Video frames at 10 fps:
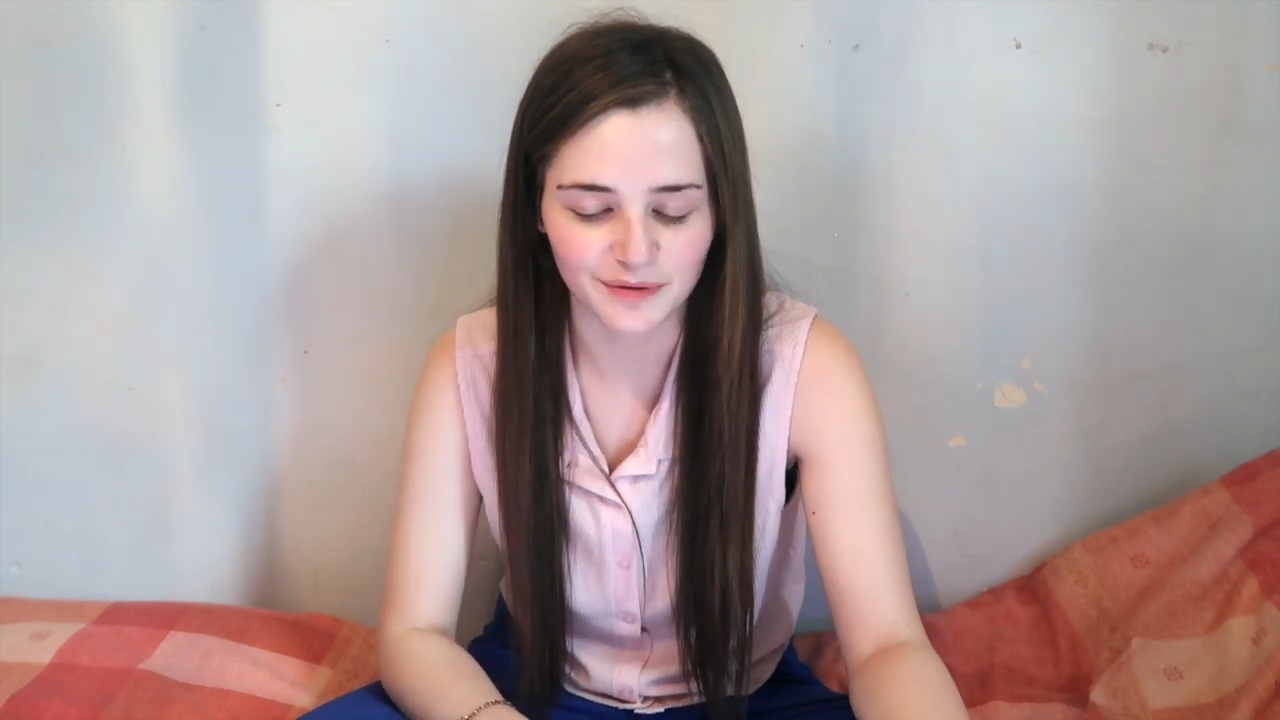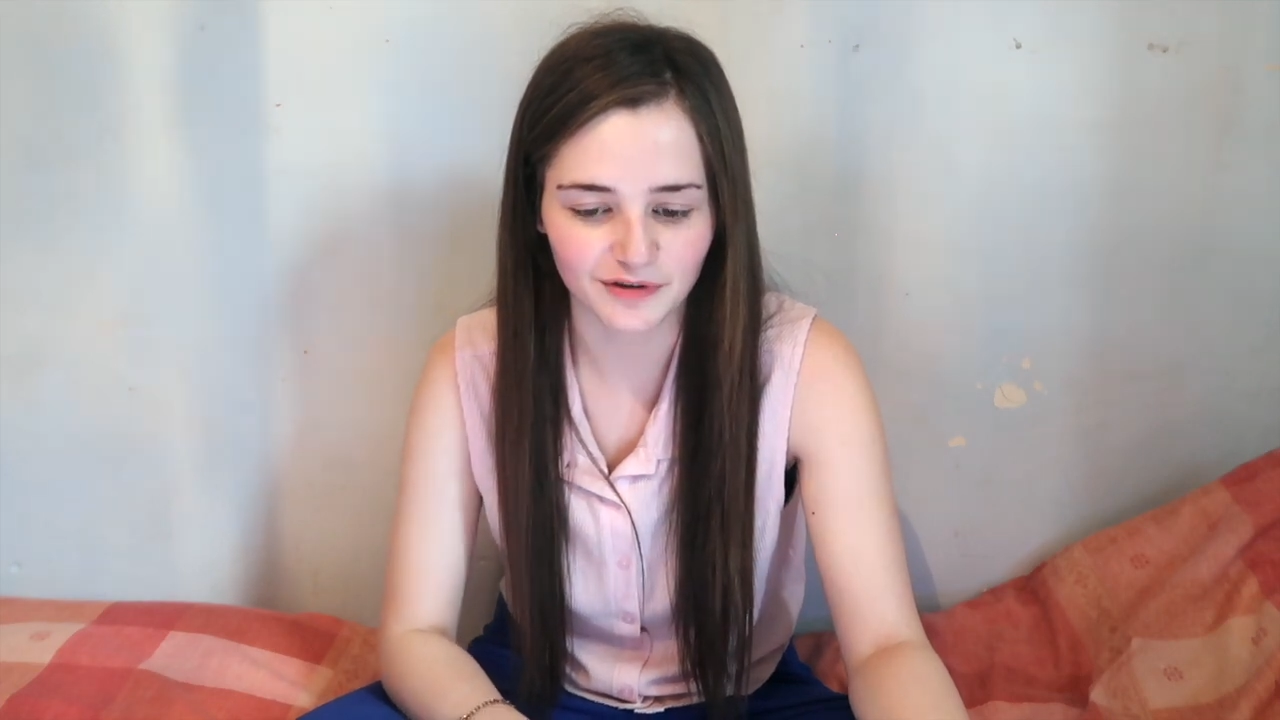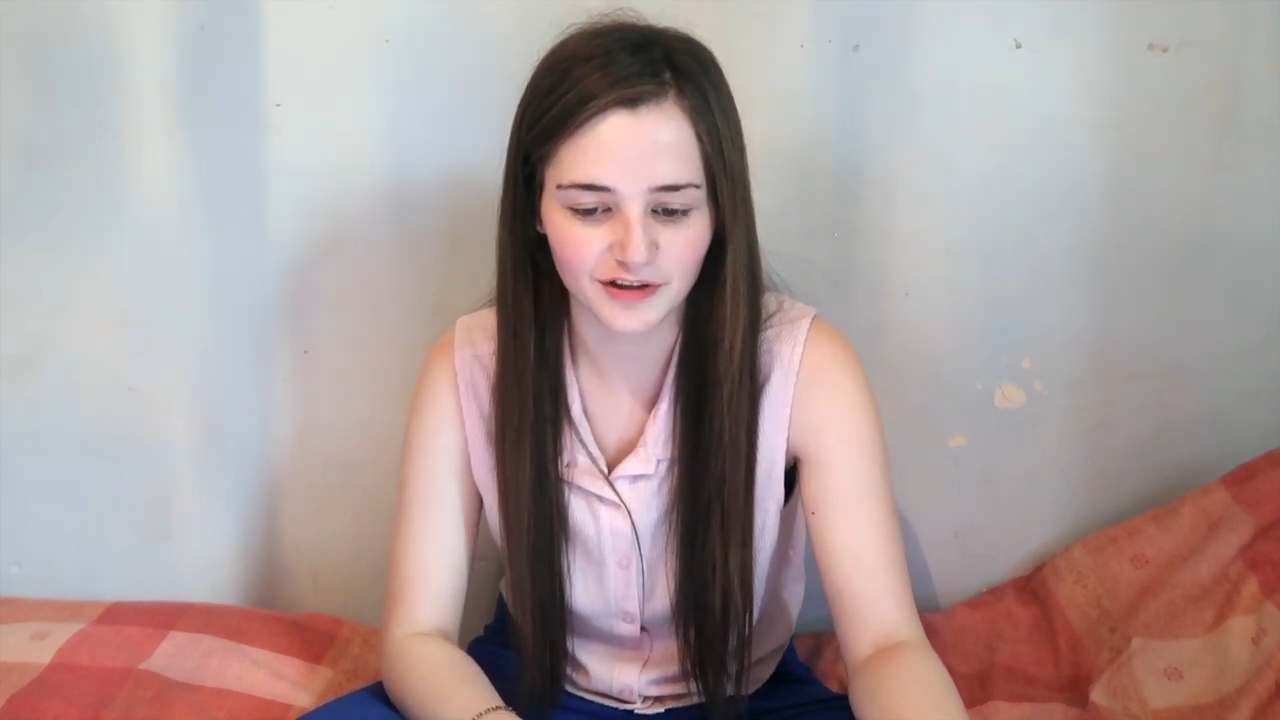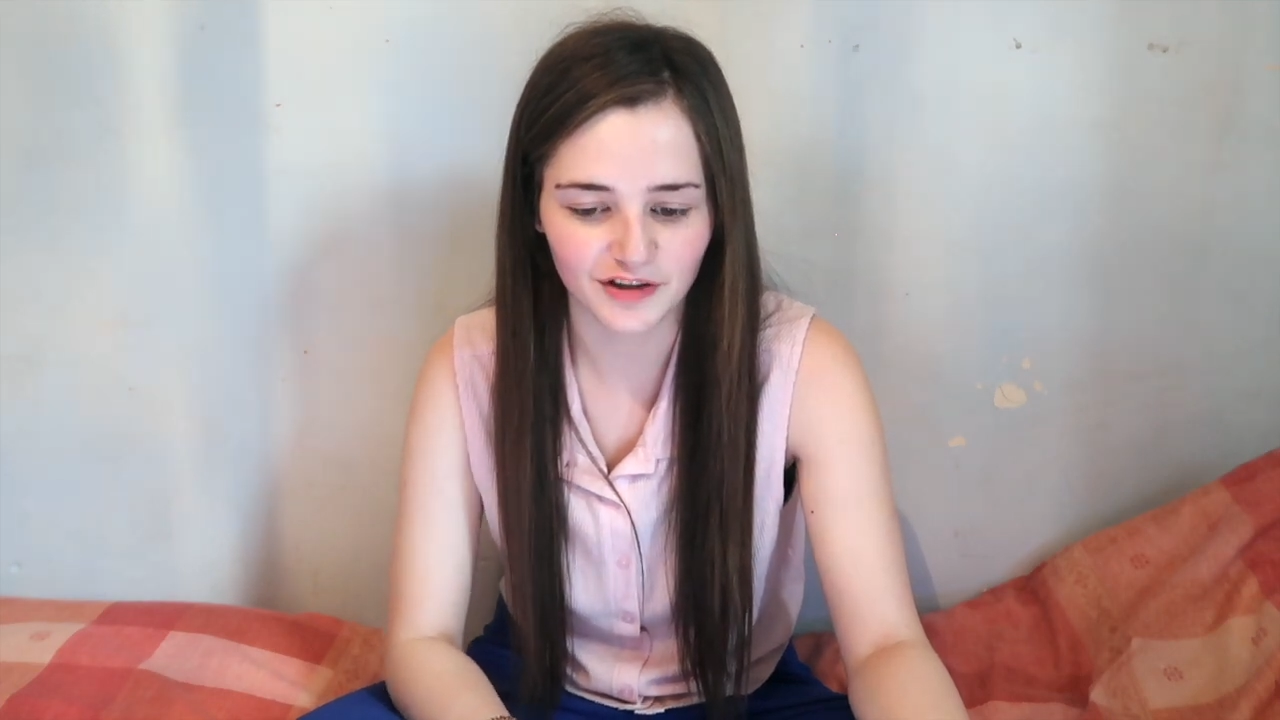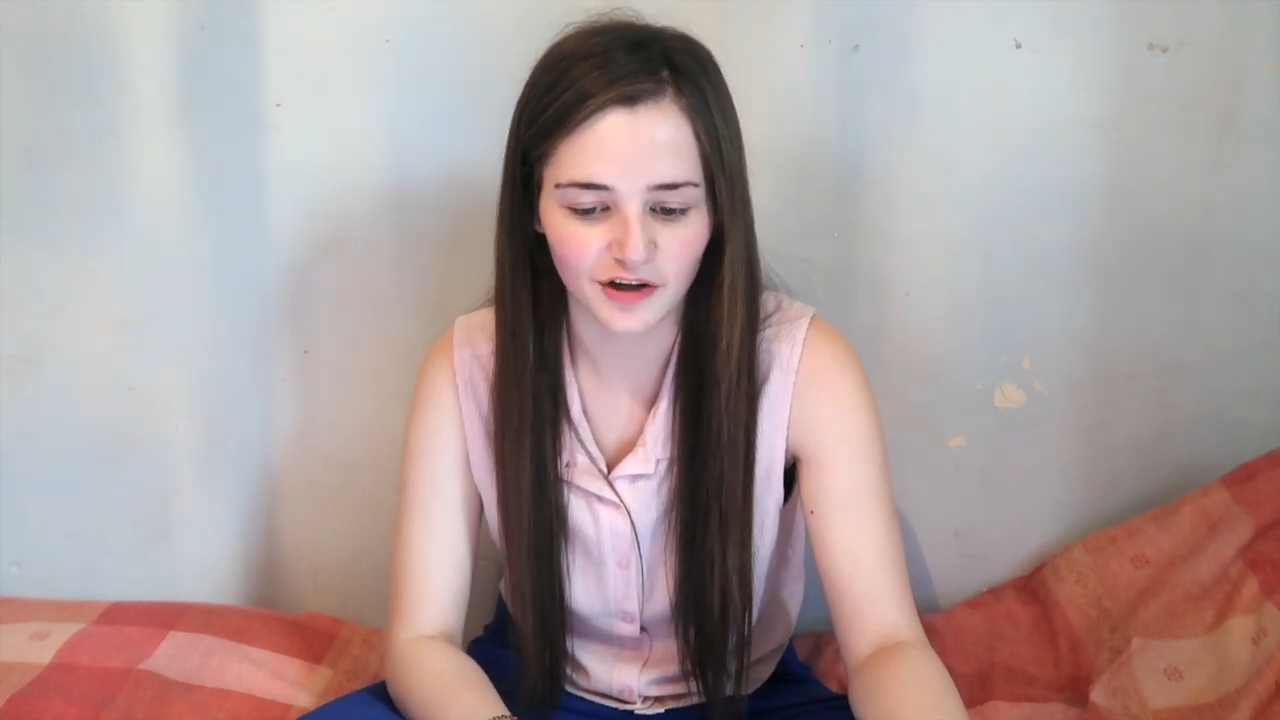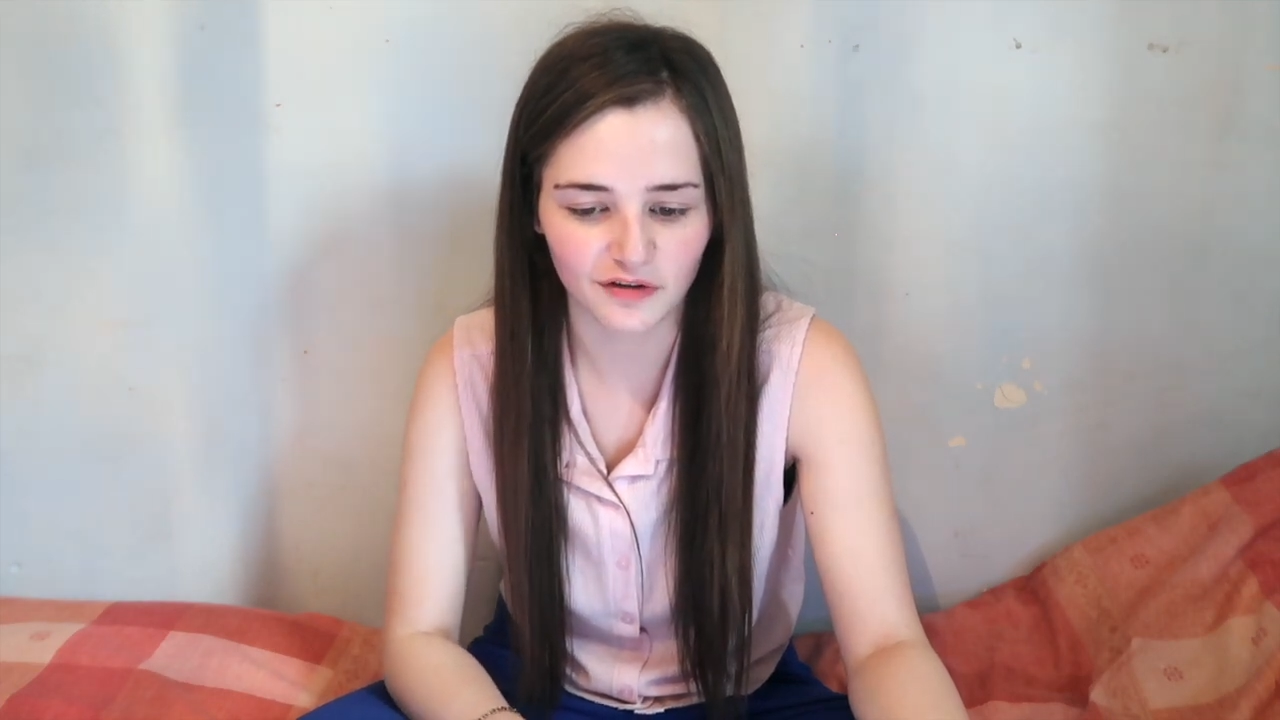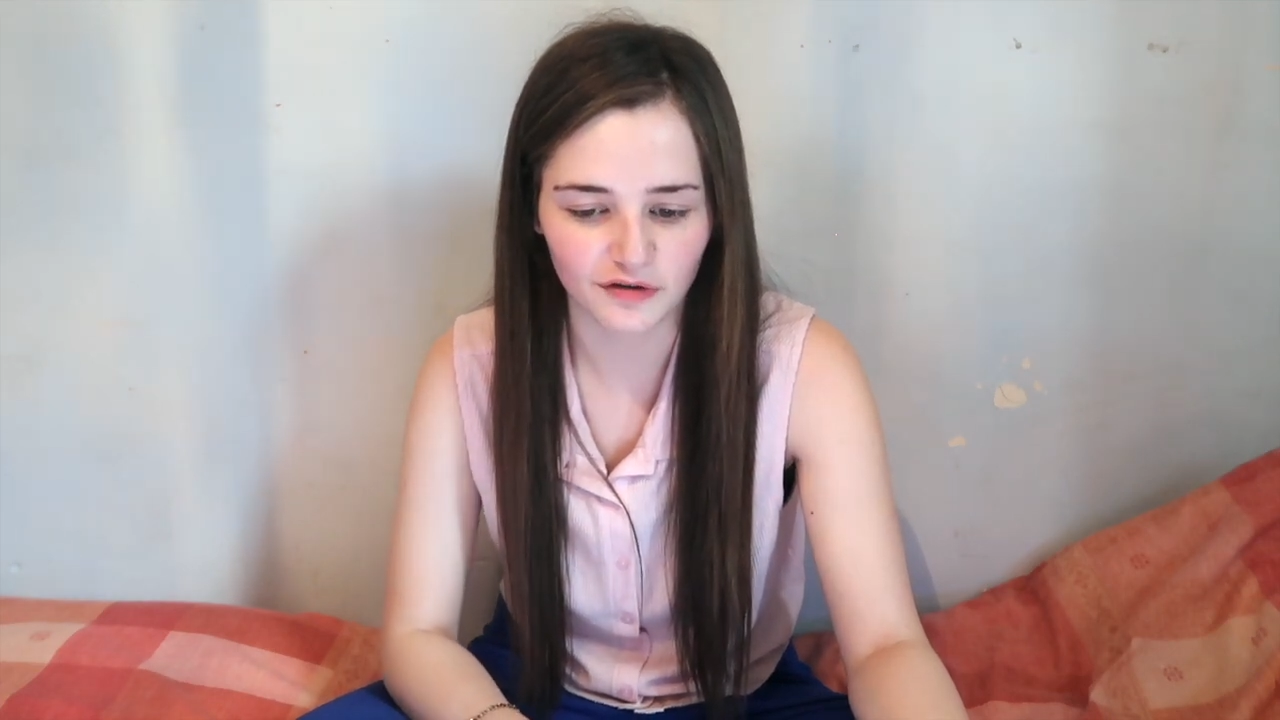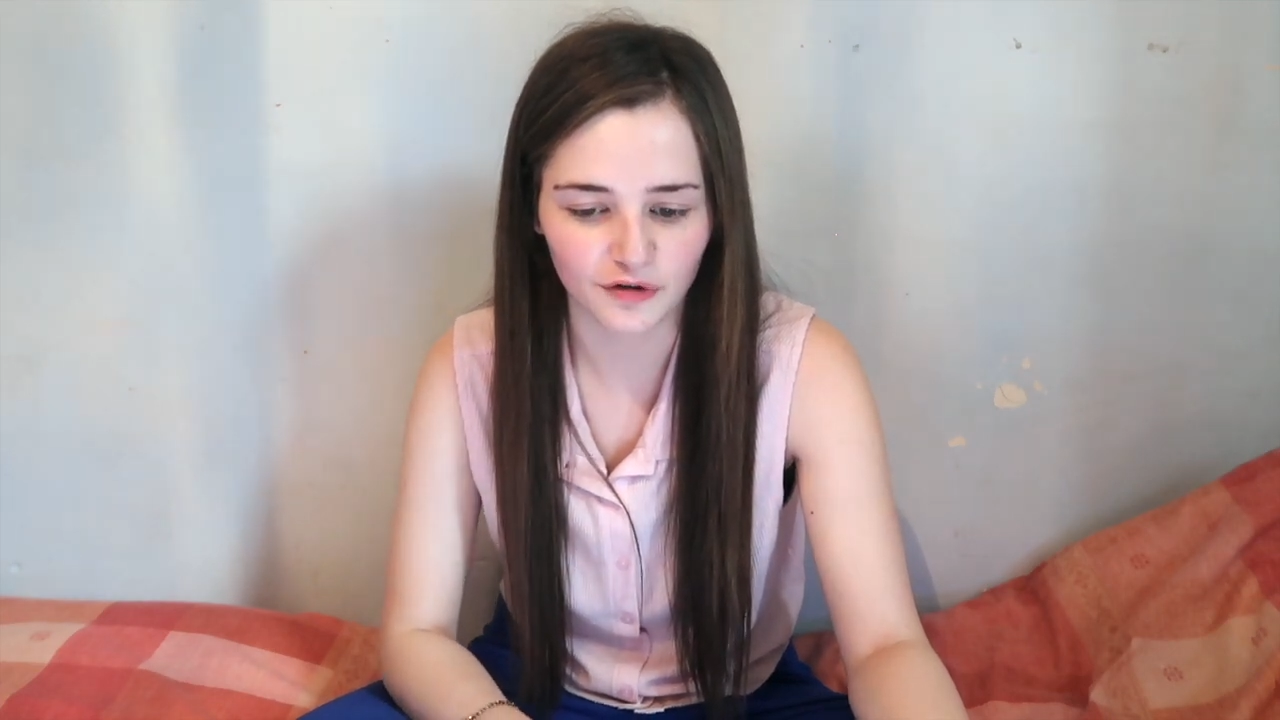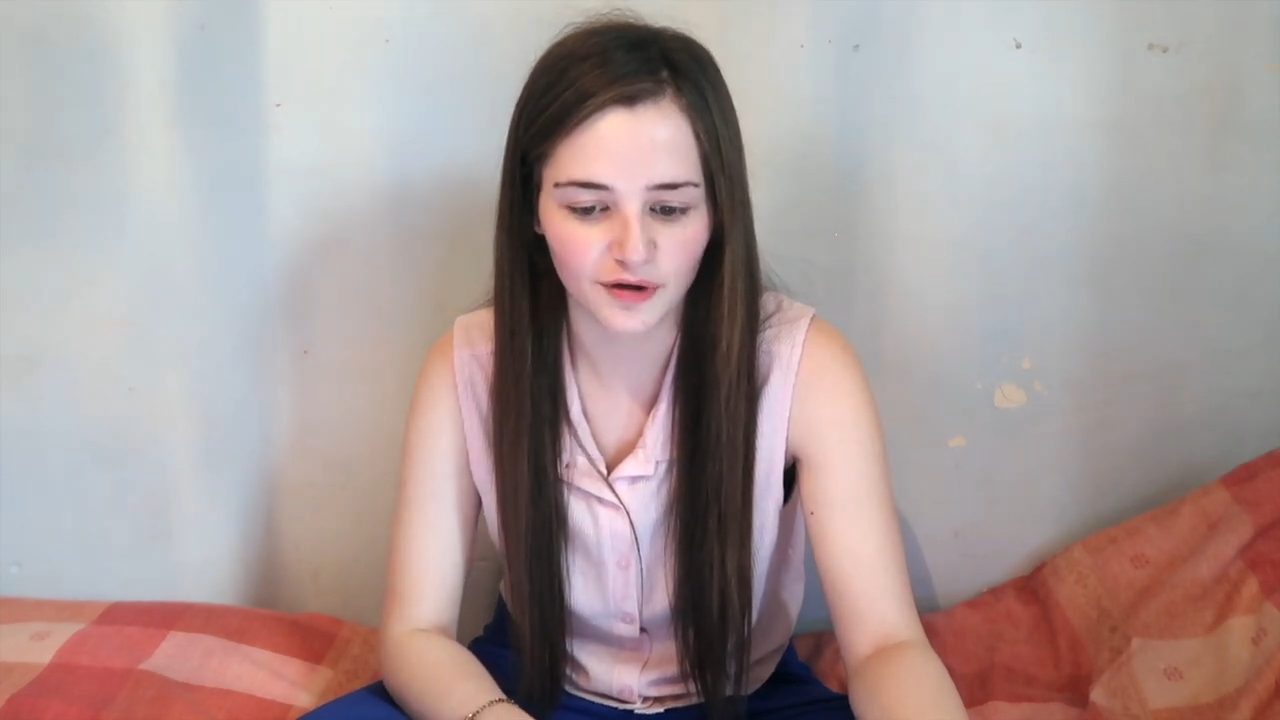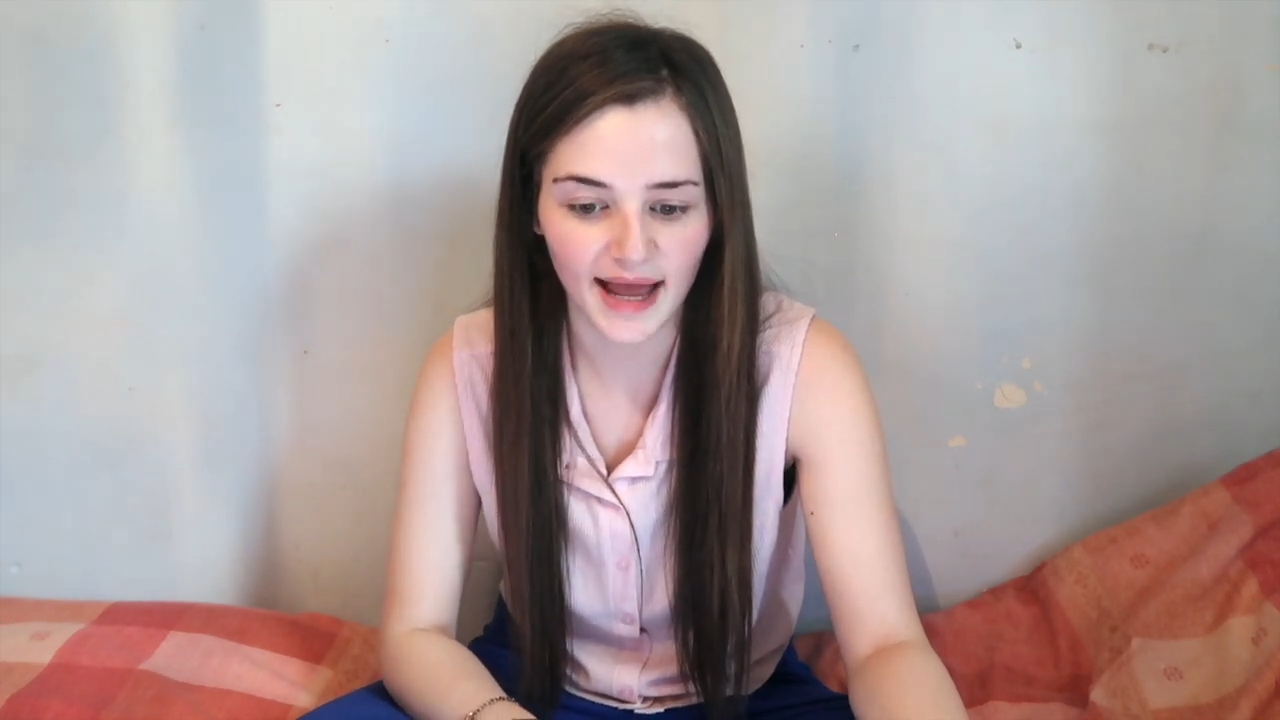so we're not gonna go
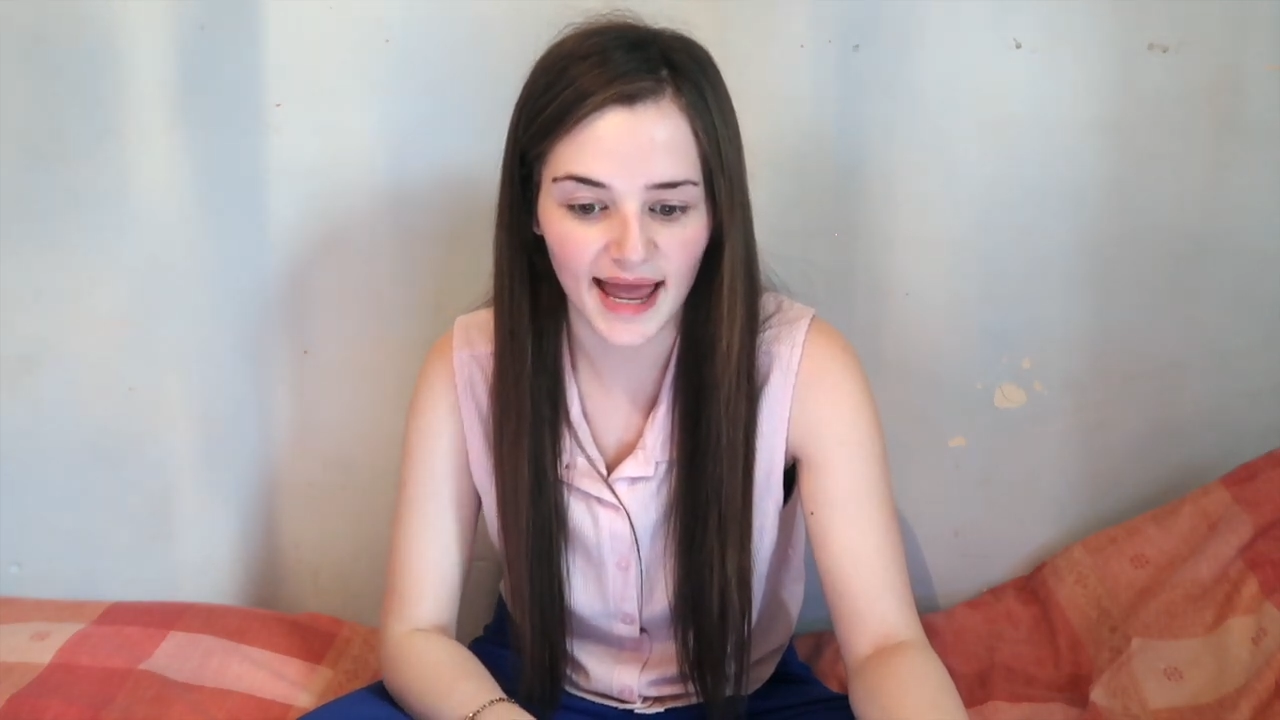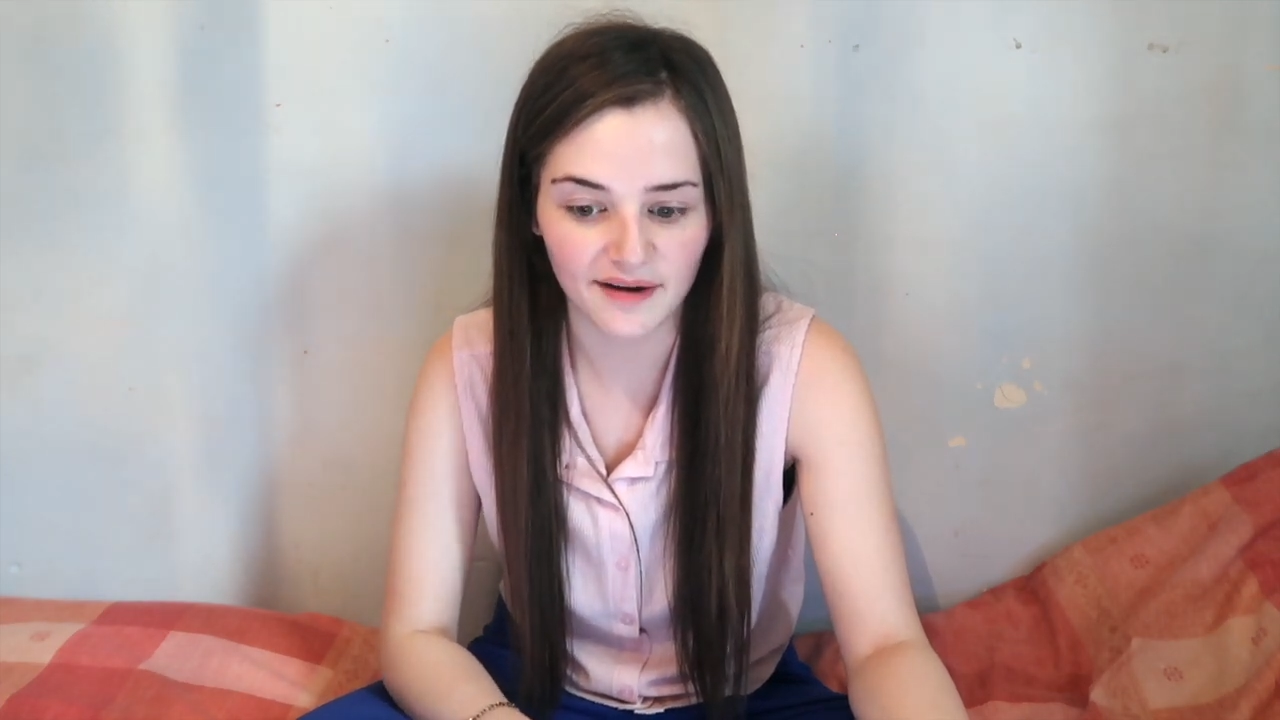through